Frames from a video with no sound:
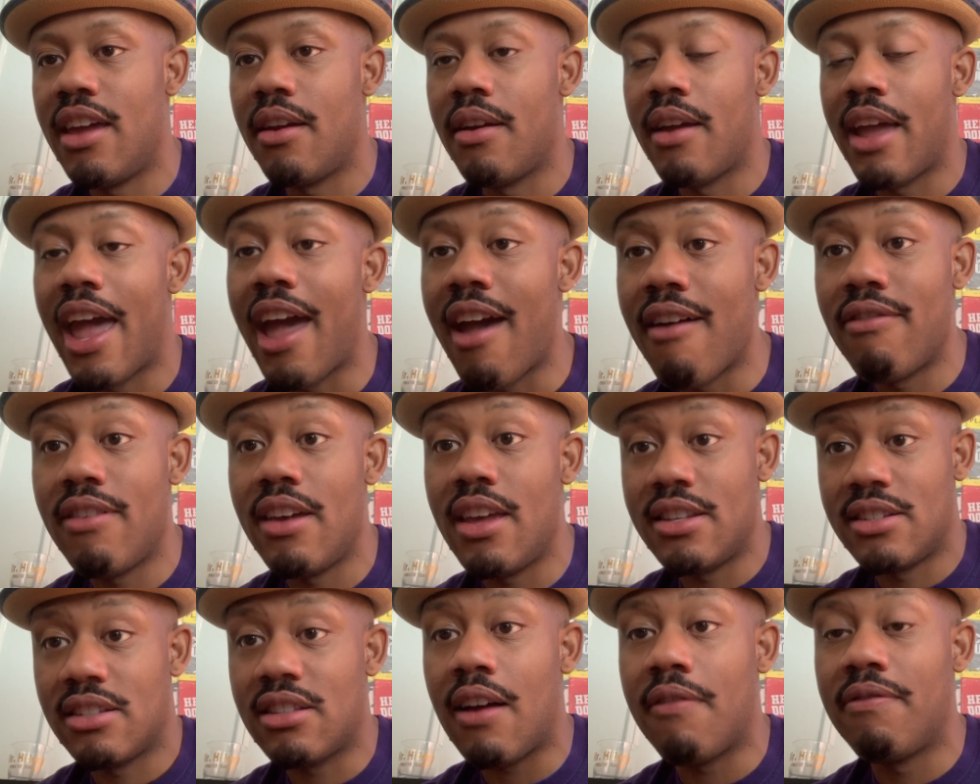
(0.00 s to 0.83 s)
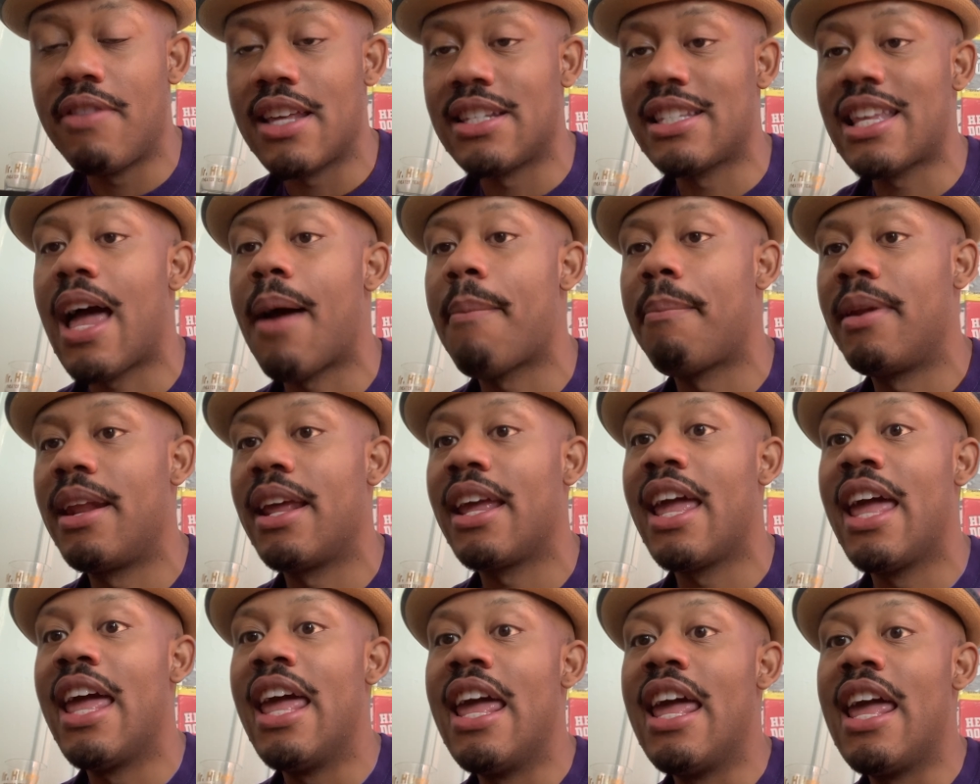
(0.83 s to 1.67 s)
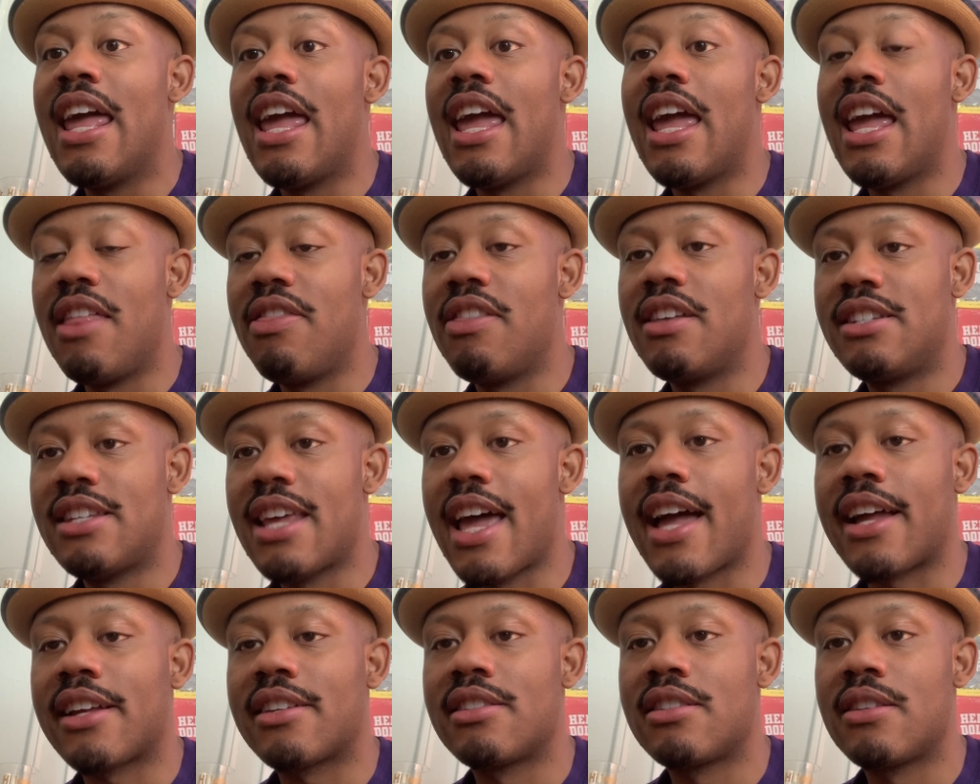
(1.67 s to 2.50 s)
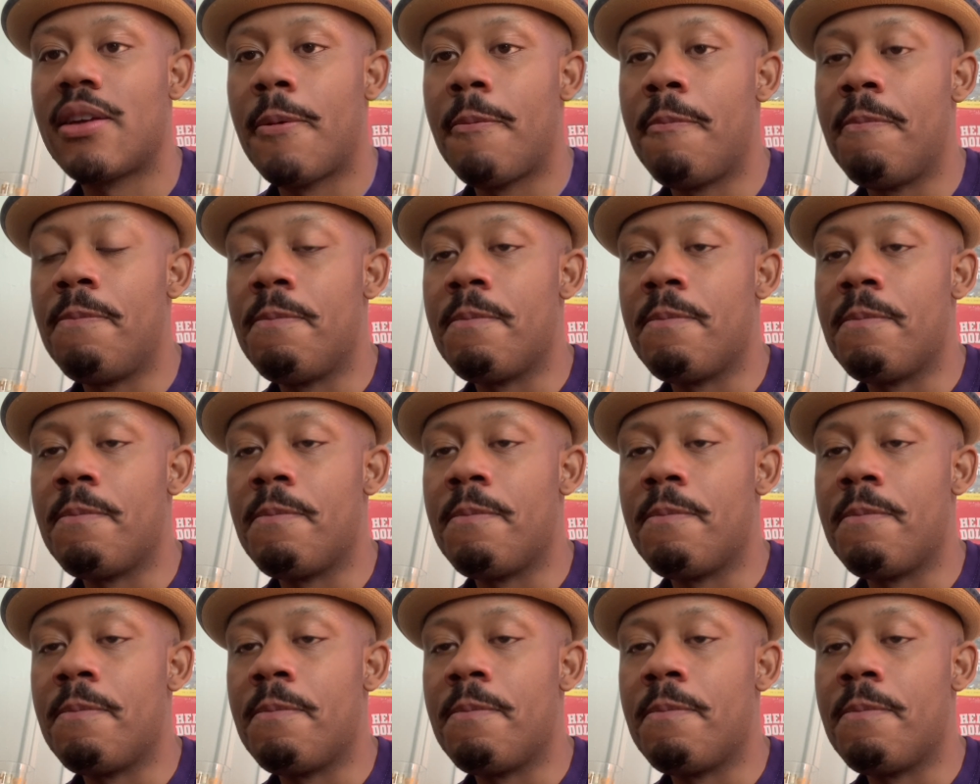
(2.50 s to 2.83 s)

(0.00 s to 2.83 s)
heavy stuff that's happening in the text.